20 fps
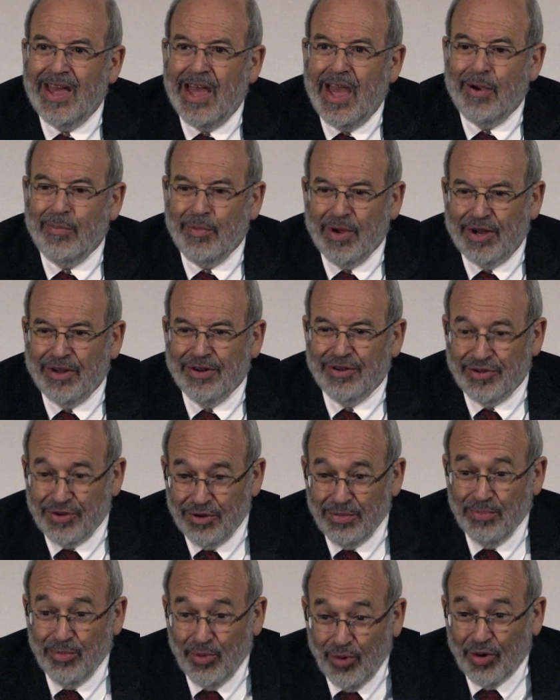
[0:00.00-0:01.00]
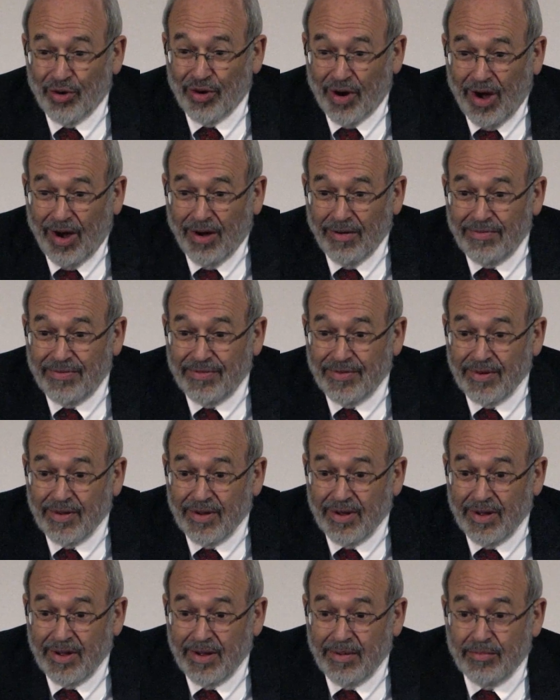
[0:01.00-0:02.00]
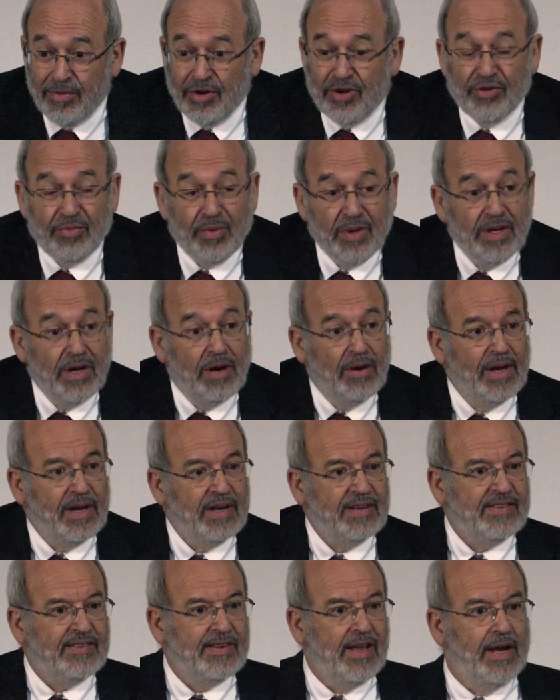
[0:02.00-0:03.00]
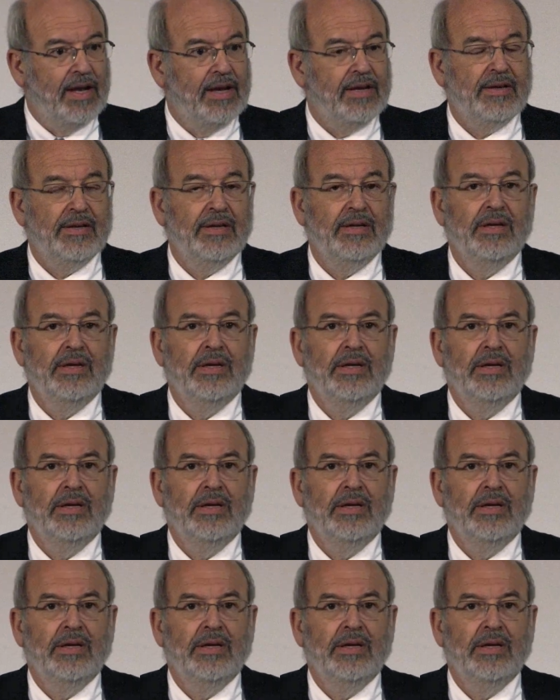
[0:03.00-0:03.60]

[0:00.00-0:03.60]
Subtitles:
and we could do more of because we know how to sell it?